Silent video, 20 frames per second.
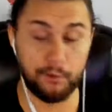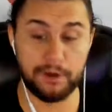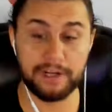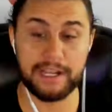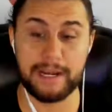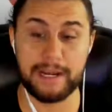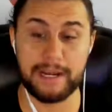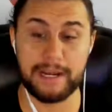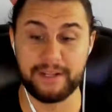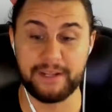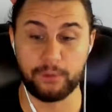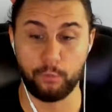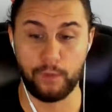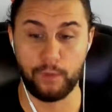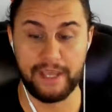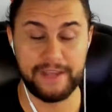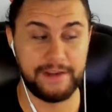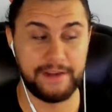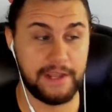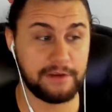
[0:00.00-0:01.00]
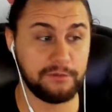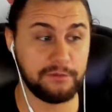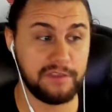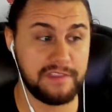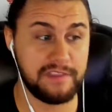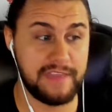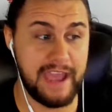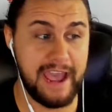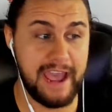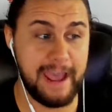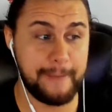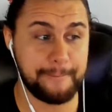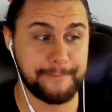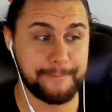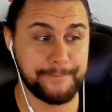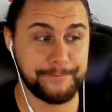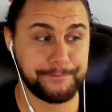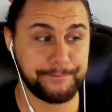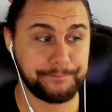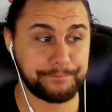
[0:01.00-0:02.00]
got a big win. Not only that,
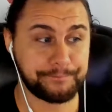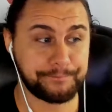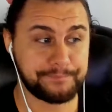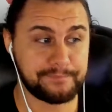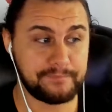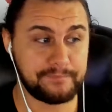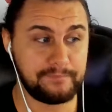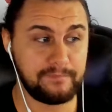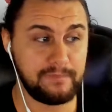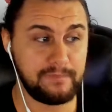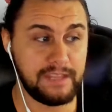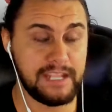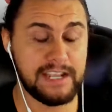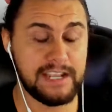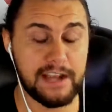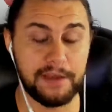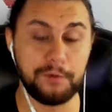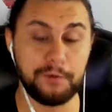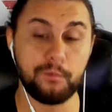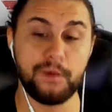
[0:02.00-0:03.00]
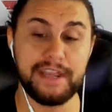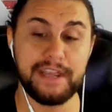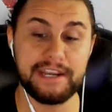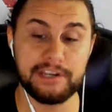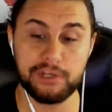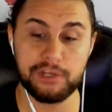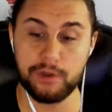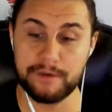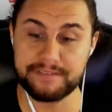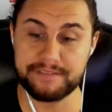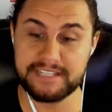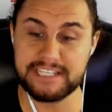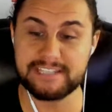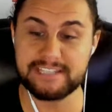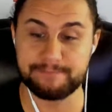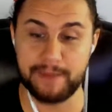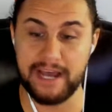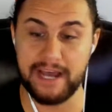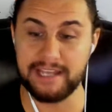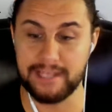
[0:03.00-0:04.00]
he got a win, and UFC
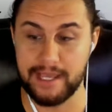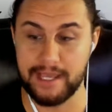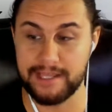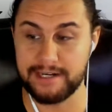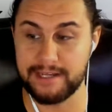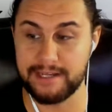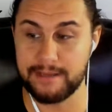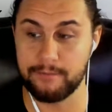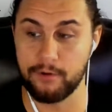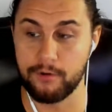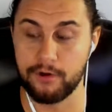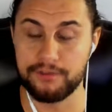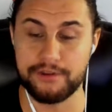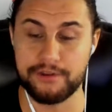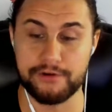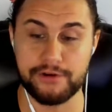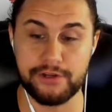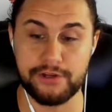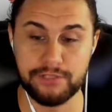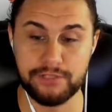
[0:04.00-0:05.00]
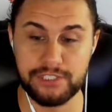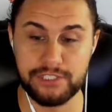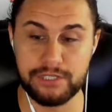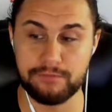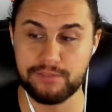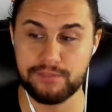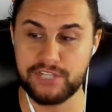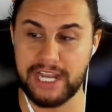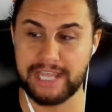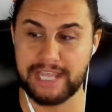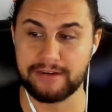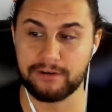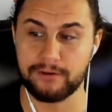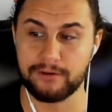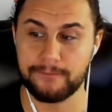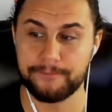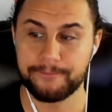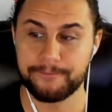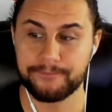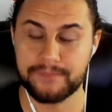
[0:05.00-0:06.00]
spotlighted him on their YouTube channel.
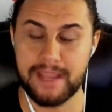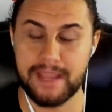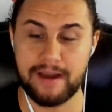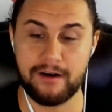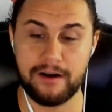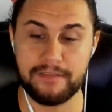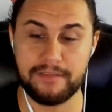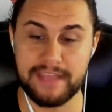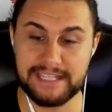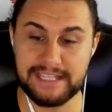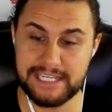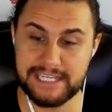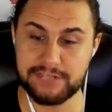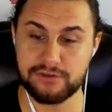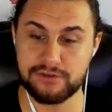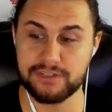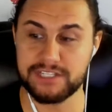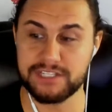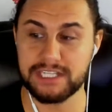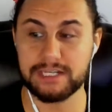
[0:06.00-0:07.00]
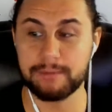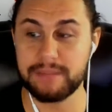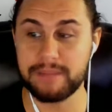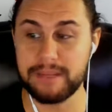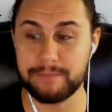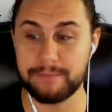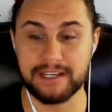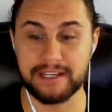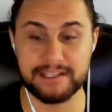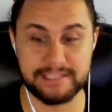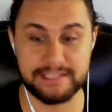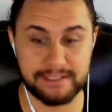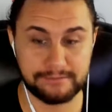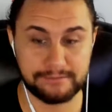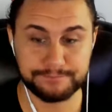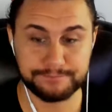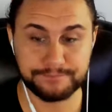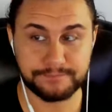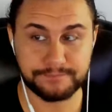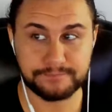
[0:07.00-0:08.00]
Now that's interesting to me because
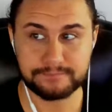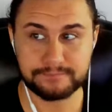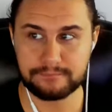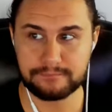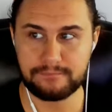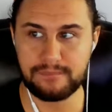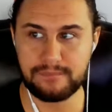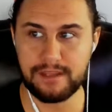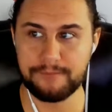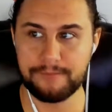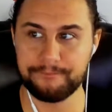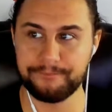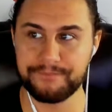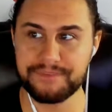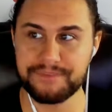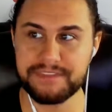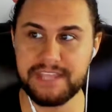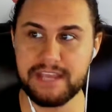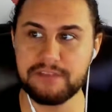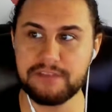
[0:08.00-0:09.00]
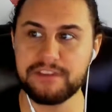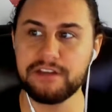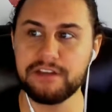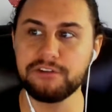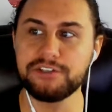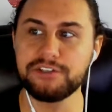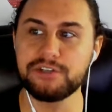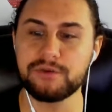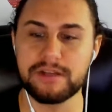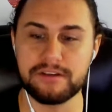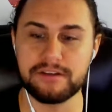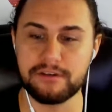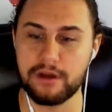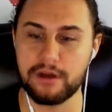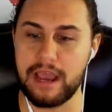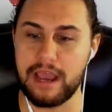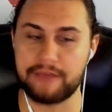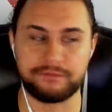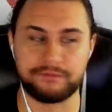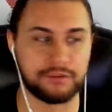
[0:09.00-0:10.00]
they'll do it
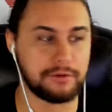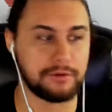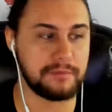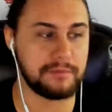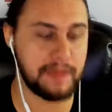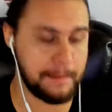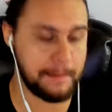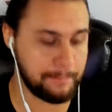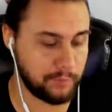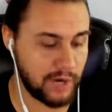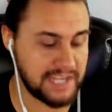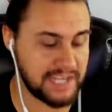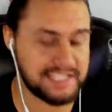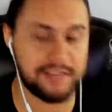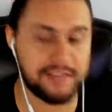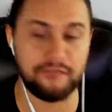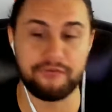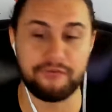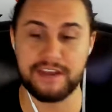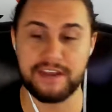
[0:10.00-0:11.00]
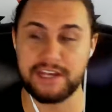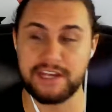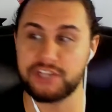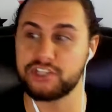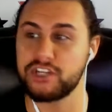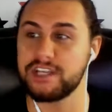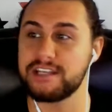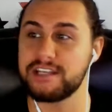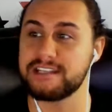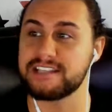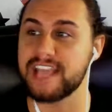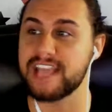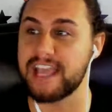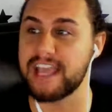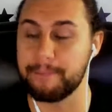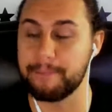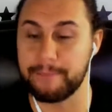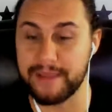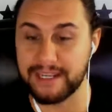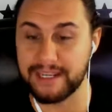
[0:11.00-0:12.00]
after impressive finishes
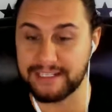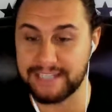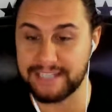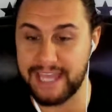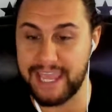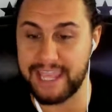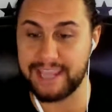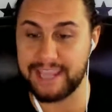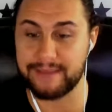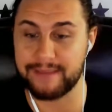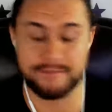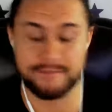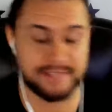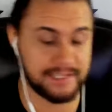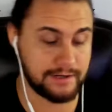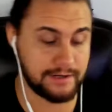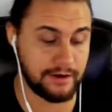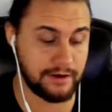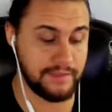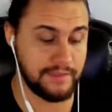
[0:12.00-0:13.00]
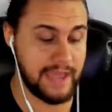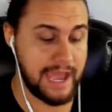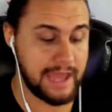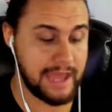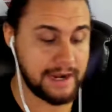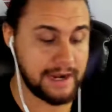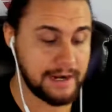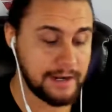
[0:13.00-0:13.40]
and big names and all that.